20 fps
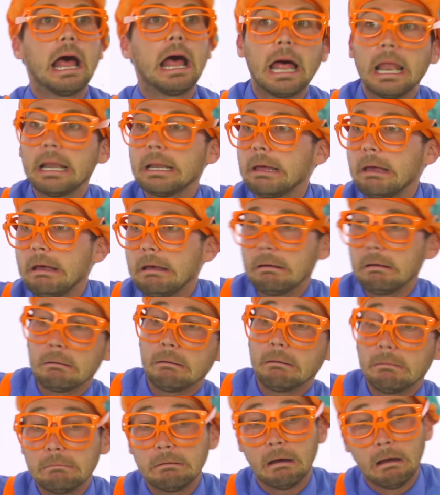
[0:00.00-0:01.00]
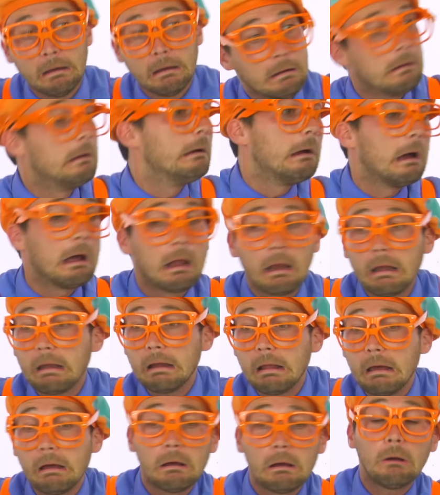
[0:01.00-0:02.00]
Hello,
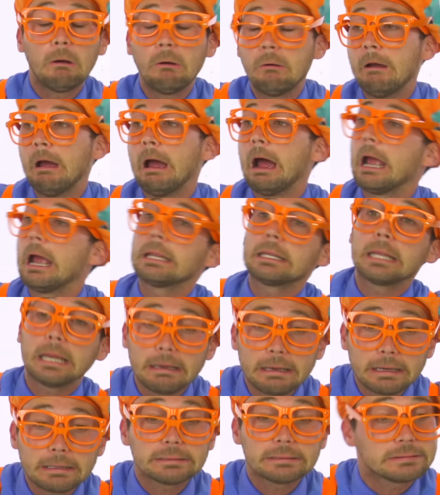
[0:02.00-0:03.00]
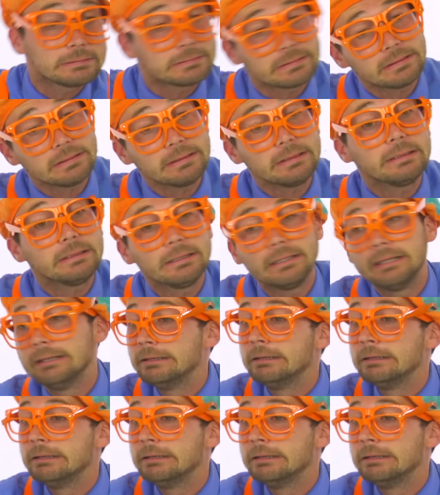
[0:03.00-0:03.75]
hello, I can't see.